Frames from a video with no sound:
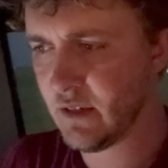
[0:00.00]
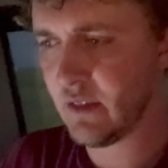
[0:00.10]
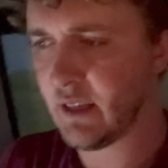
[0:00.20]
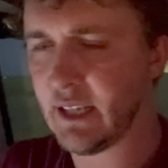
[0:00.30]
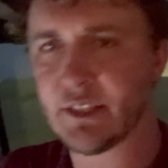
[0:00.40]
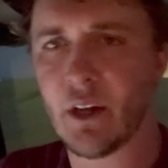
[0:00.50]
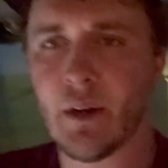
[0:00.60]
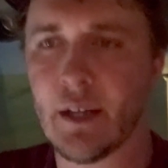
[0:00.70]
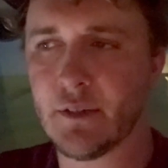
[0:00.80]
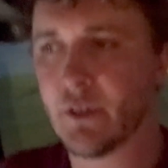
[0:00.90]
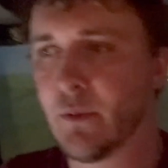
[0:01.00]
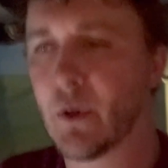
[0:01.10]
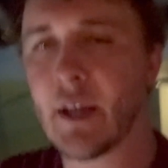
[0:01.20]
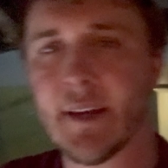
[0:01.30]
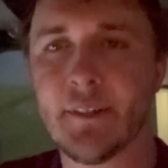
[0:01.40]
that's all right too.
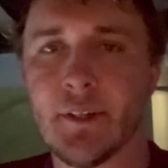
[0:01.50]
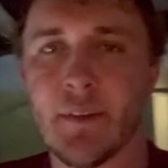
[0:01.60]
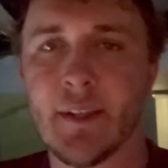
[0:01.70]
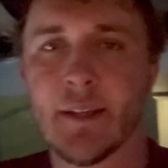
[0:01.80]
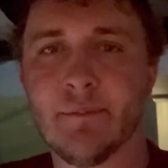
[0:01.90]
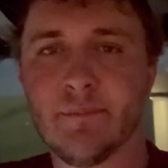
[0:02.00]
We'll cut till then.